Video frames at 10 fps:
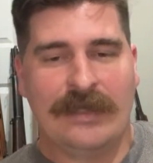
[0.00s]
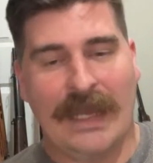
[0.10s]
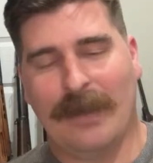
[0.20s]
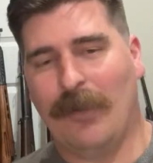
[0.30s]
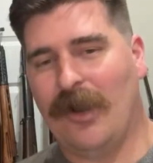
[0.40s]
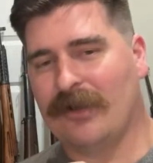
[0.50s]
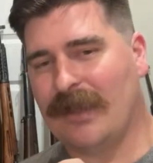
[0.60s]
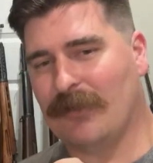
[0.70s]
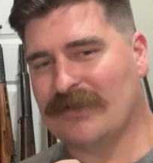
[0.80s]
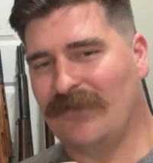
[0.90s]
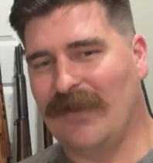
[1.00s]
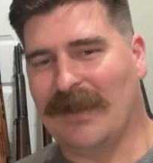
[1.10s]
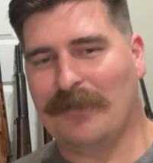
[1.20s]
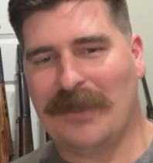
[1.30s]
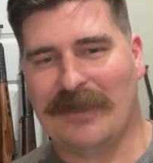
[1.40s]
Bong, that was a
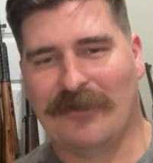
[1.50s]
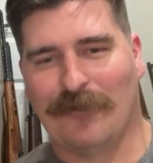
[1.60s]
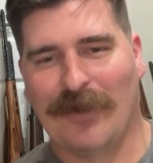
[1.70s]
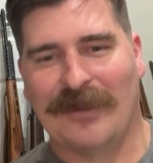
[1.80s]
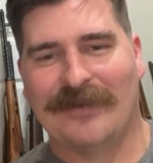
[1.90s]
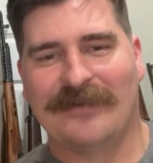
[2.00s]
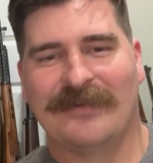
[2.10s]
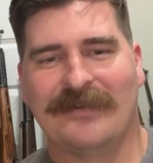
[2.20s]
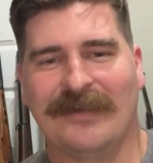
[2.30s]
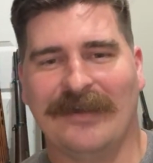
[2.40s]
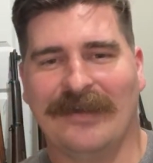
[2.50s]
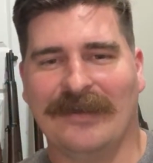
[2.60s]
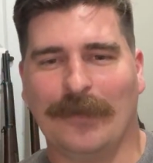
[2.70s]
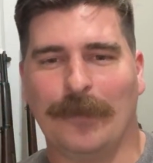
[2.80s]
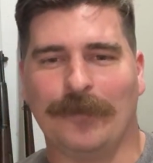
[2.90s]
fake ping. You're right.
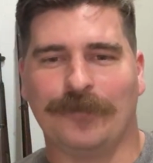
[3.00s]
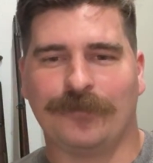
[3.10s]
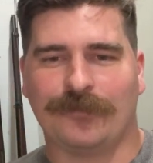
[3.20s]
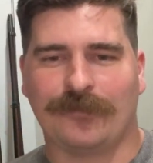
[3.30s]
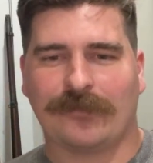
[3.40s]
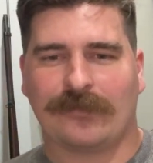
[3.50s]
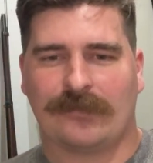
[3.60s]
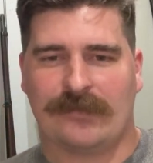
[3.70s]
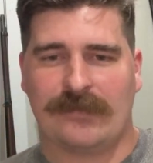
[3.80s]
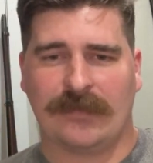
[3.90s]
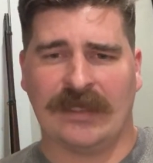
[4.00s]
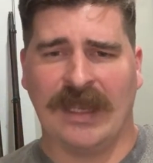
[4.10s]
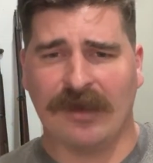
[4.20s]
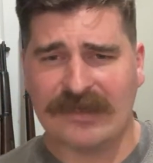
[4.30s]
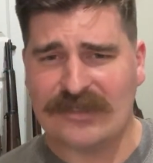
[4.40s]

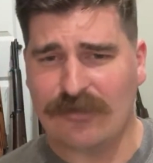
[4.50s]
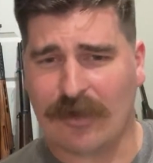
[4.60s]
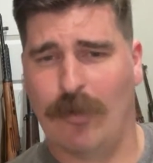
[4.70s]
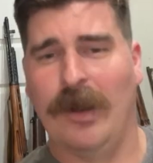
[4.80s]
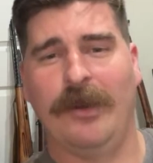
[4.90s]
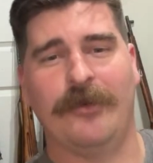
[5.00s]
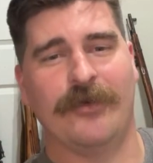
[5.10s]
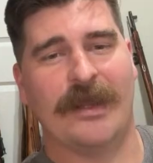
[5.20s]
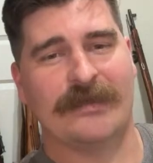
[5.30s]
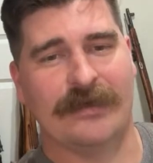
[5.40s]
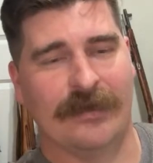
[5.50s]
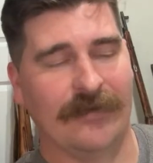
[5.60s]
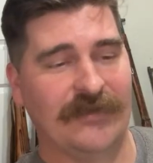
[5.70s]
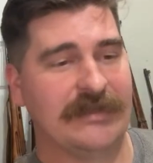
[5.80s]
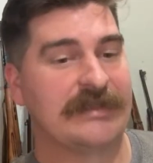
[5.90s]
How did you acquire your
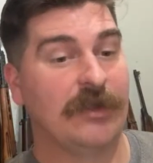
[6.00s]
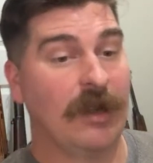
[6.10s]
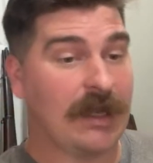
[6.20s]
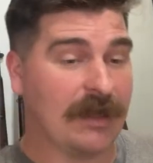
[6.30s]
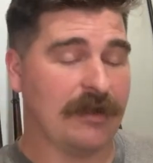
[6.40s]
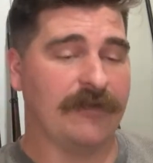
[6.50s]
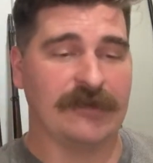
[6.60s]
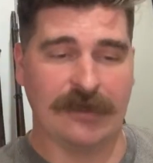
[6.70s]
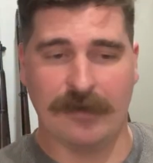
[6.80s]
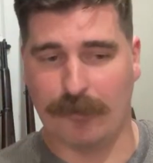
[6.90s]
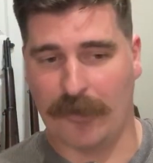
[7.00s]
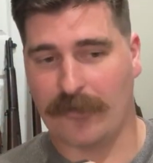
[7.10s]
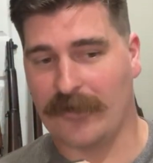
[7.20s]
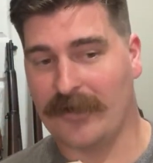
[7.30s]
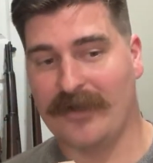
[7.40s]
1911? So I got it off a gun
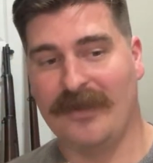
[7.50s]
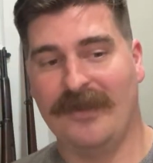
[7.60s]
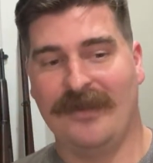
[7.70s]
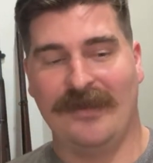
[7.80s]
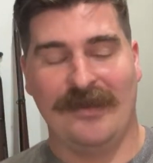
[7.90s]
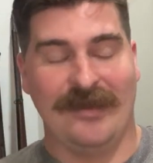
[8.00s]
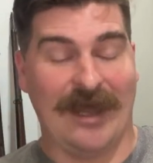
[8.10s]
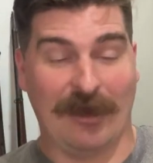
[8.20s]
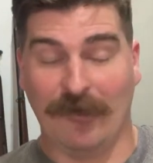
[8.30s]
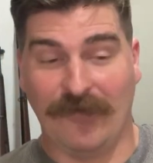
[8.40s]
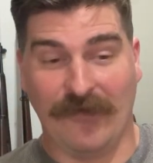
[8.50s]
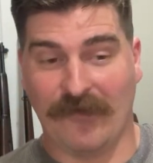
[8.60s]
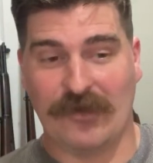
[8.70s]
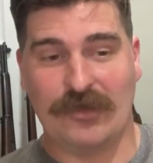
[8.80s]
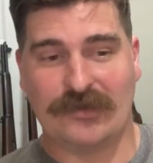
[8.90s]
broker. I don't know if you've
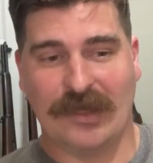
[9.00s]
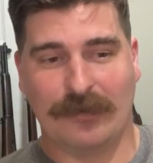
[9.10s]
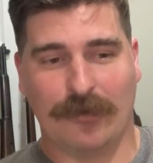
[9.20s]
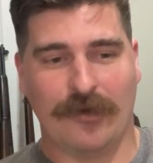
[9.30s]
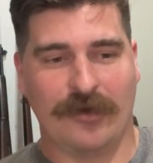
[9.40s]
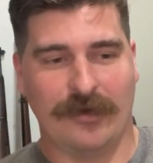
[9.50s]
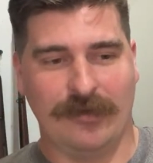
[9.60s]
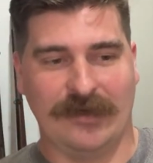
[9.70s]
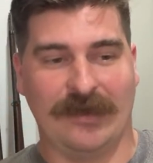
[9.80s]
ever used gun broker, but